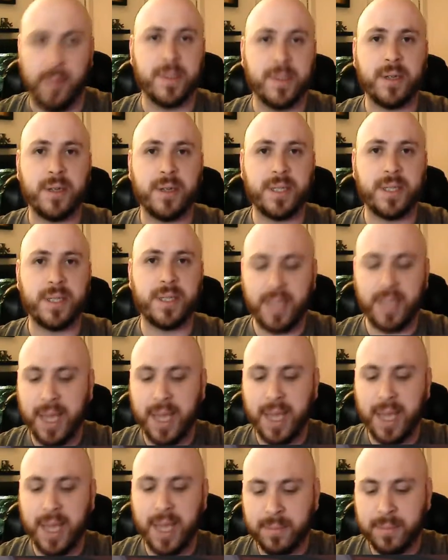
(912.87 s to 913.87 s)
City
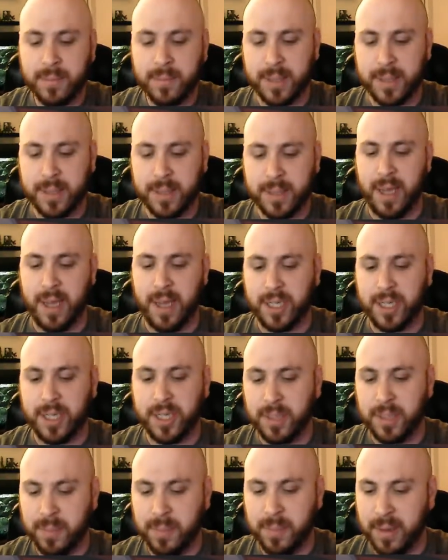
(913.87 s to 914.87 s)
Games that is
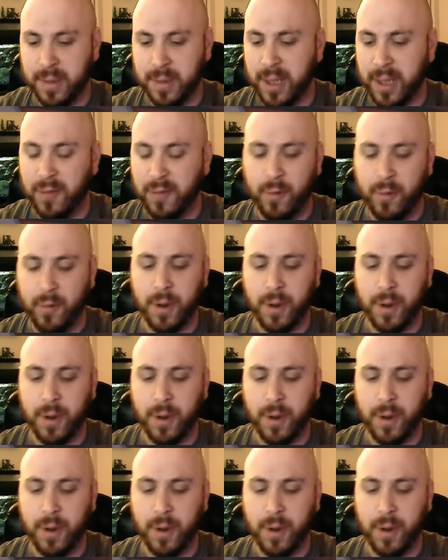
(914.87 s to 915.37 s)
shipped like Fort